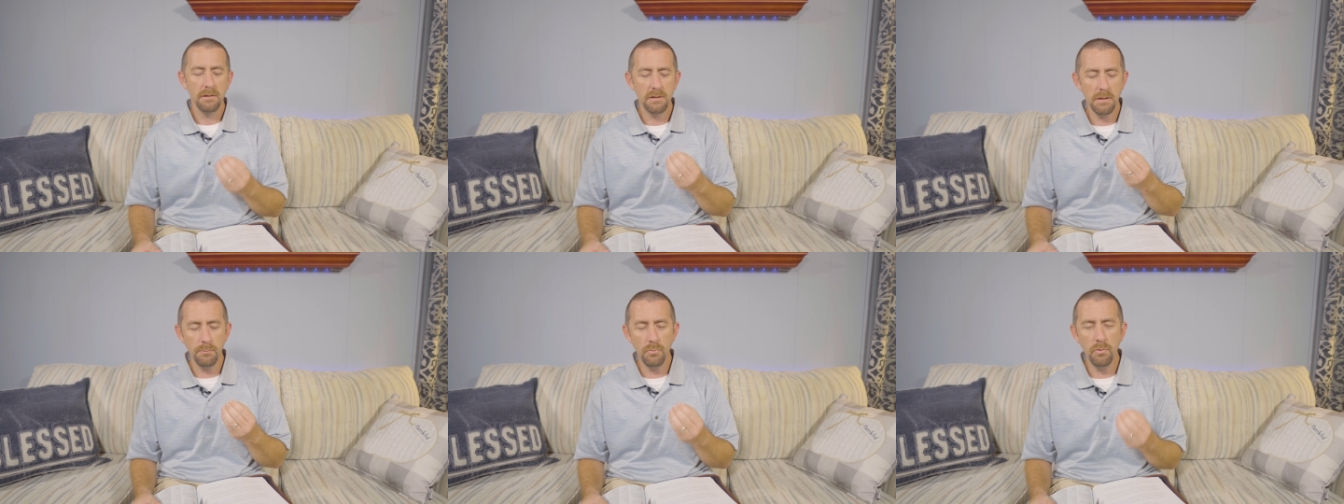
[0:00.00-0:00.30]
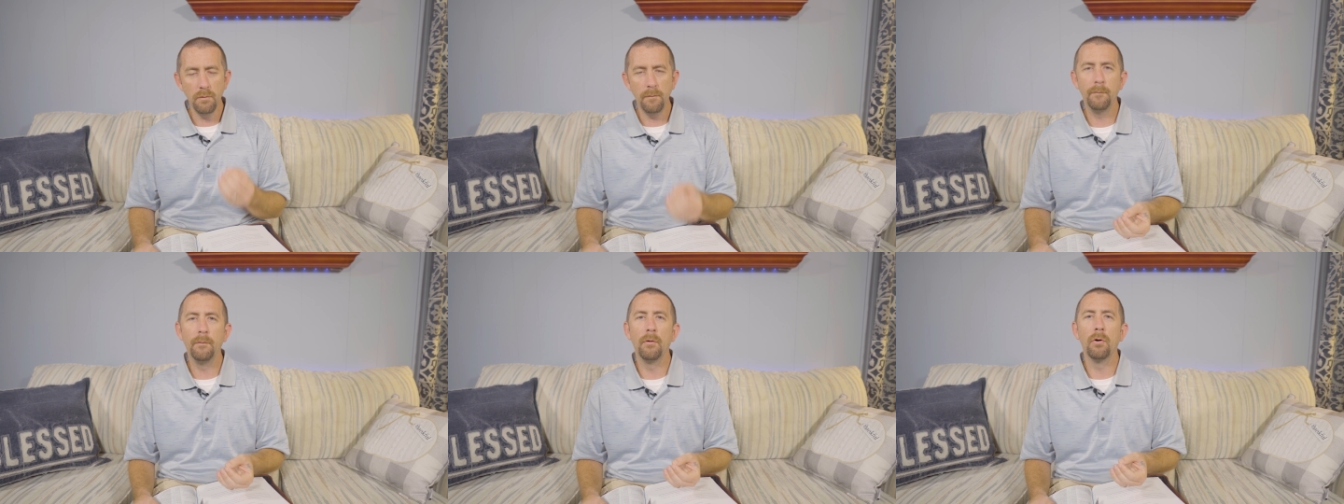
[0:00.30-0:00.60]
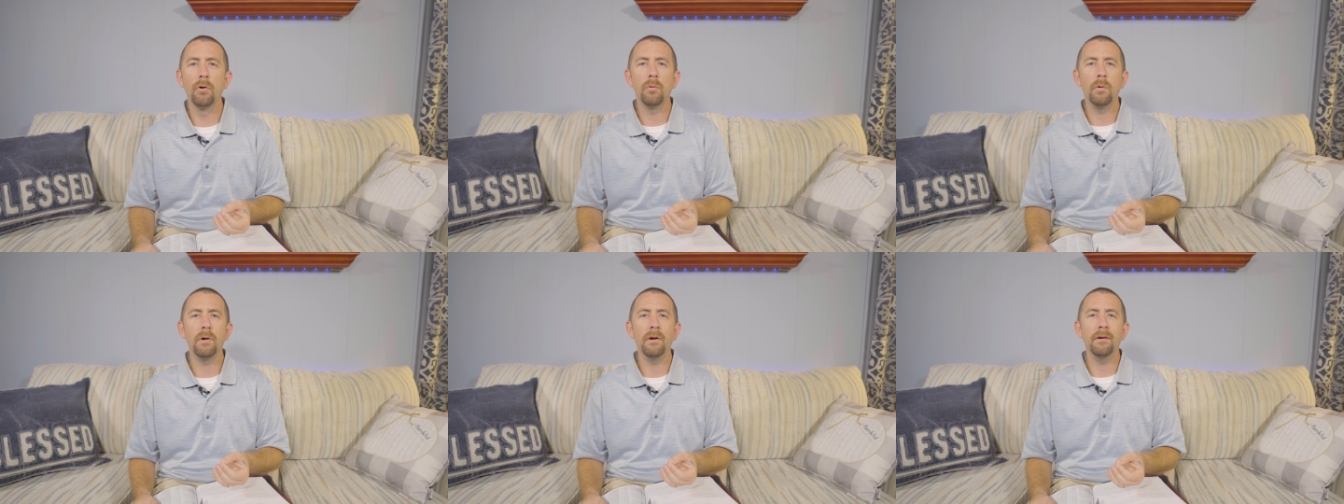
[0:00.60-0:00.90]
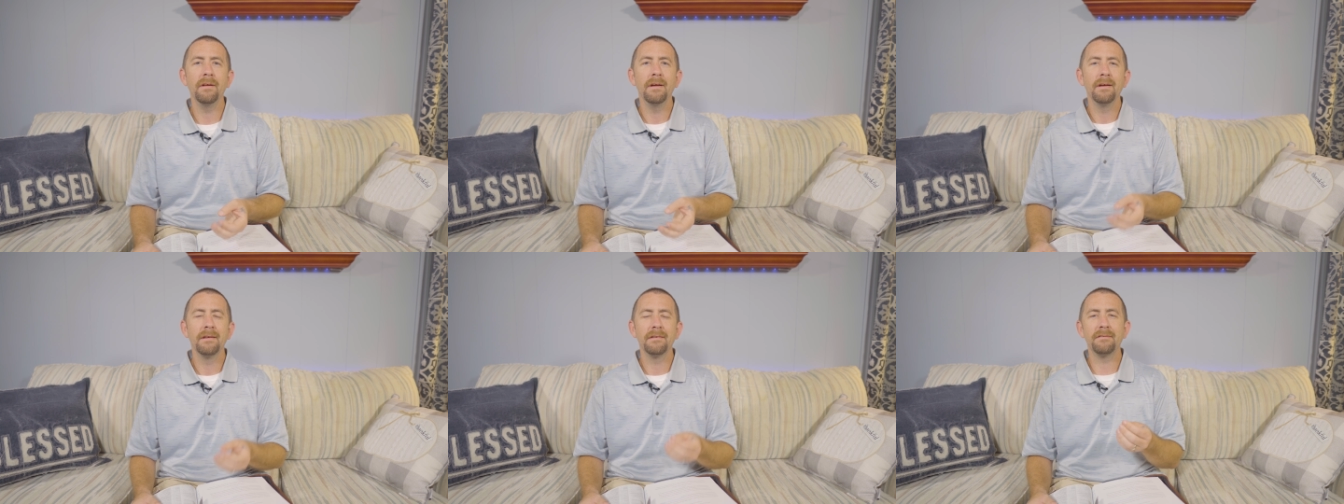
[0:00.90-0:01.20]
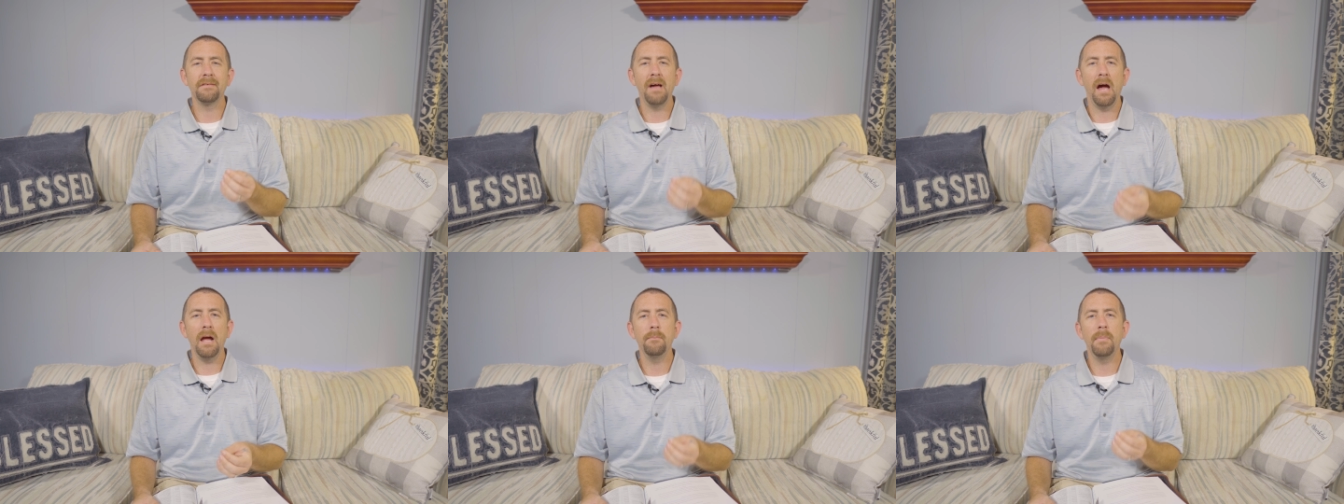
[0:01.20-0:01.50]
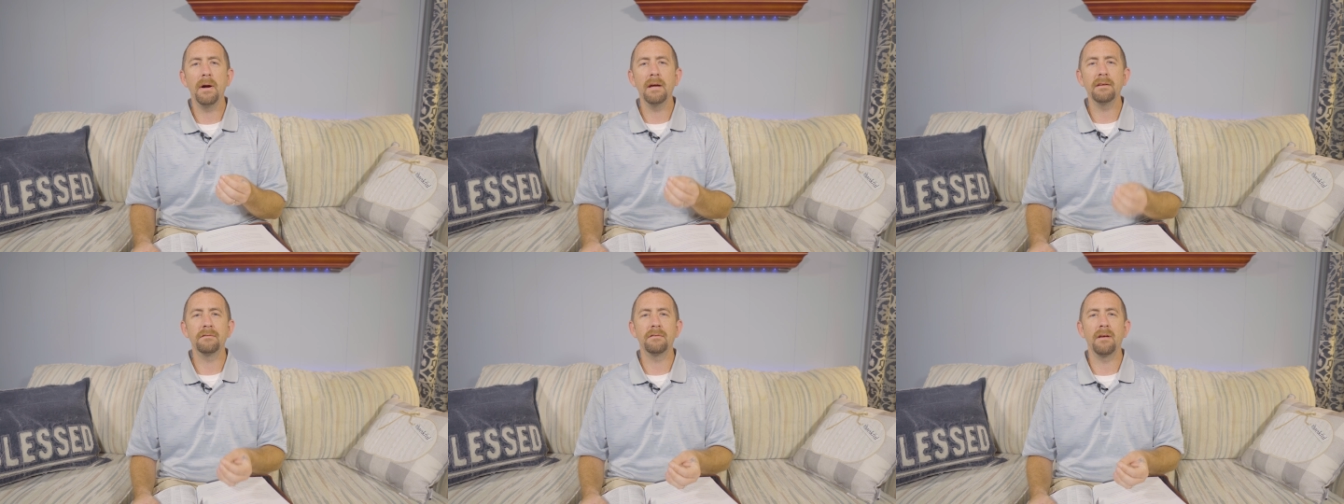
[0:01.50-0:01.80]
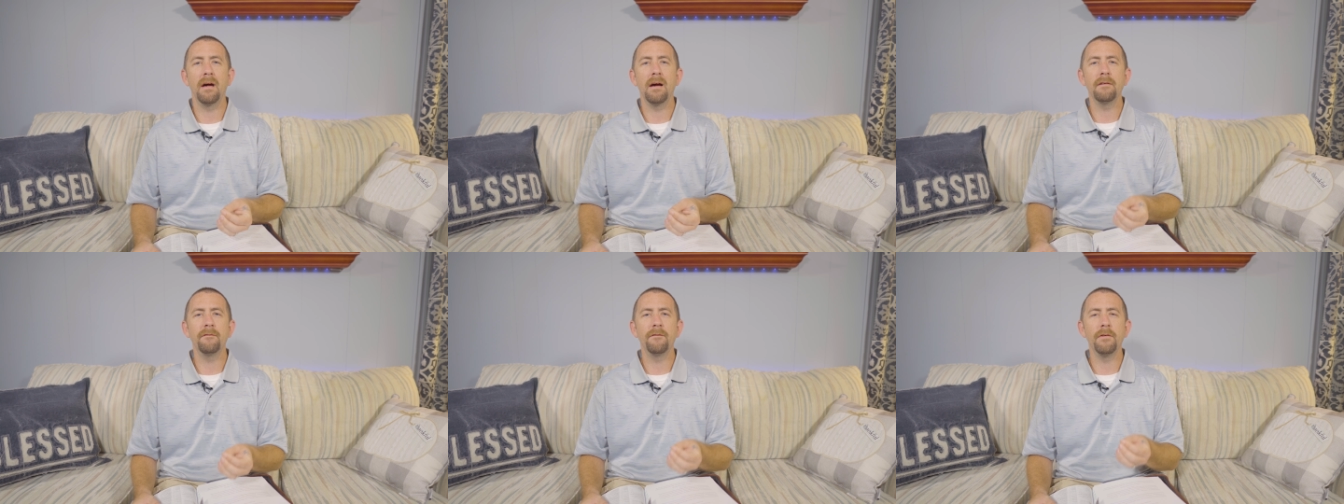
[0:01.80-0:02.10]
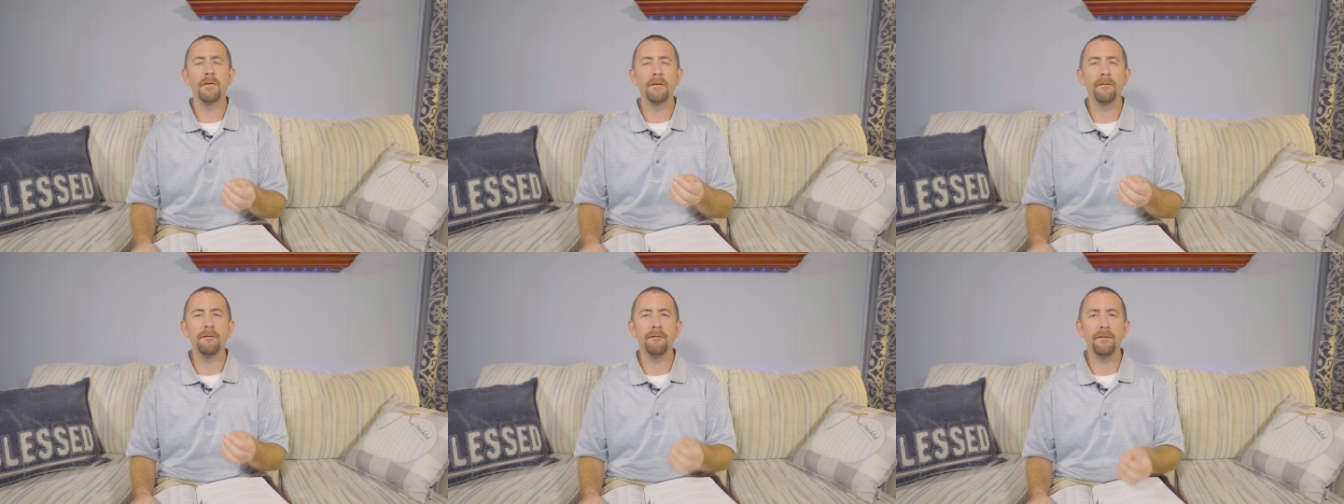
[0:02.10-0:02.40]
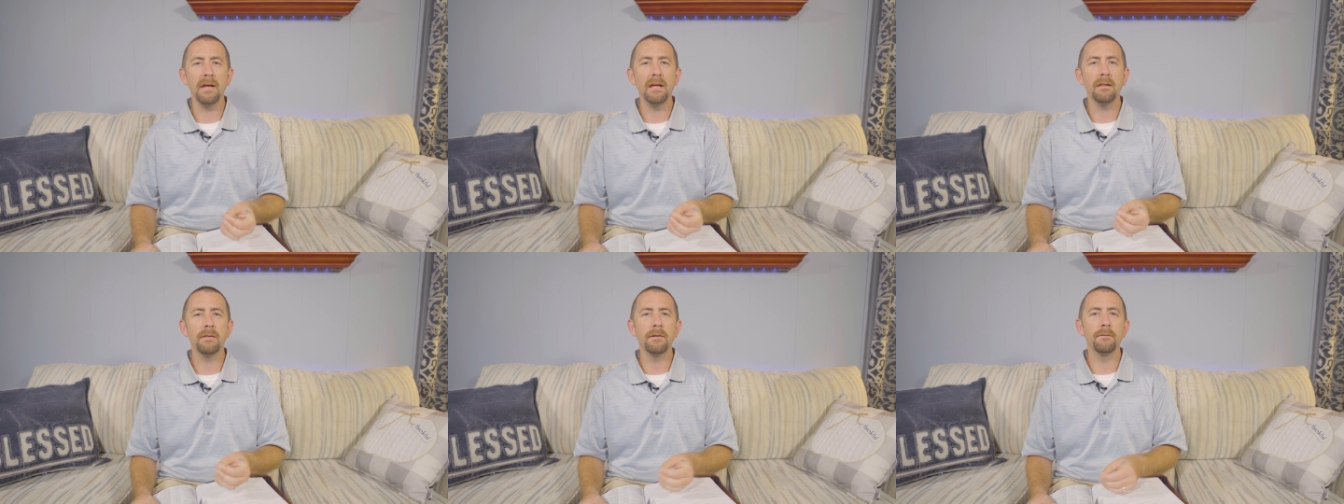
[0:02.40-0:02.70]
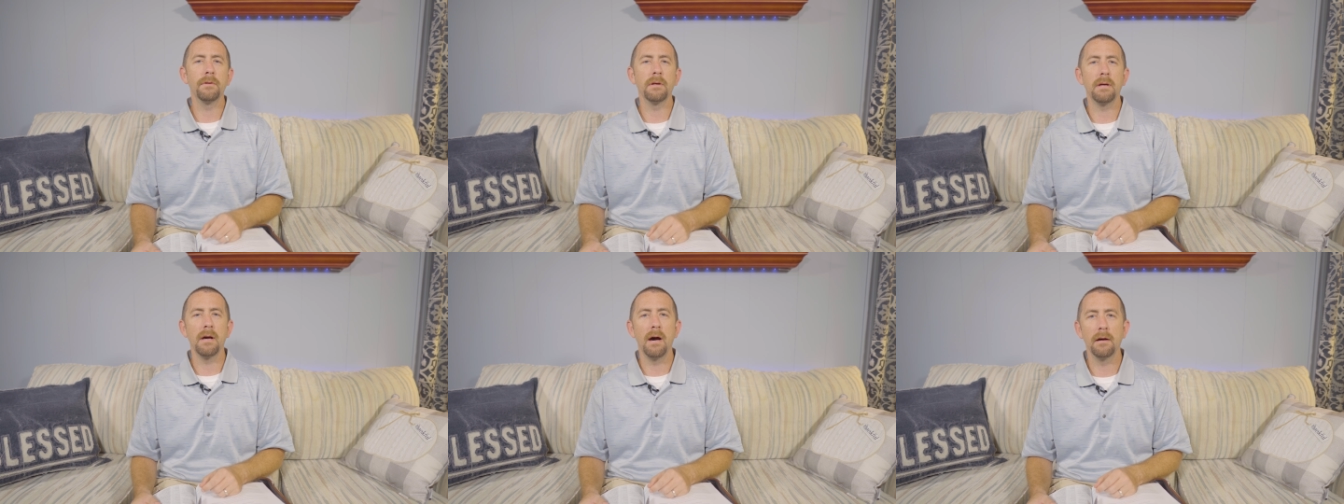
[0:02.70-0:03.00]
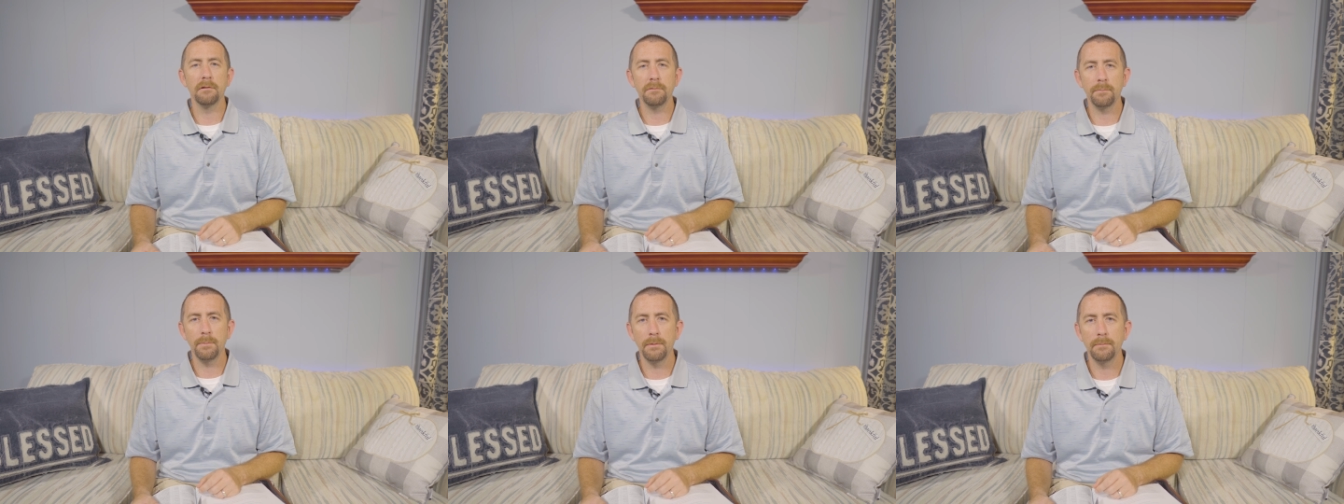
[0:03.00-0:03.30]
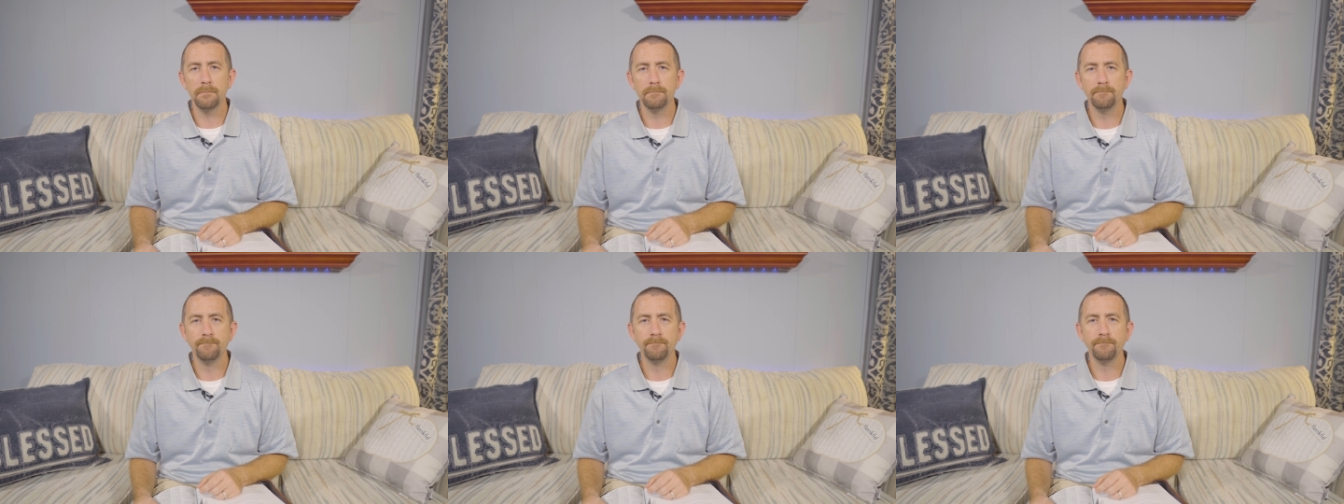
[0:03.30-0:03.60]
to move forward side by side for the faith of the gospel.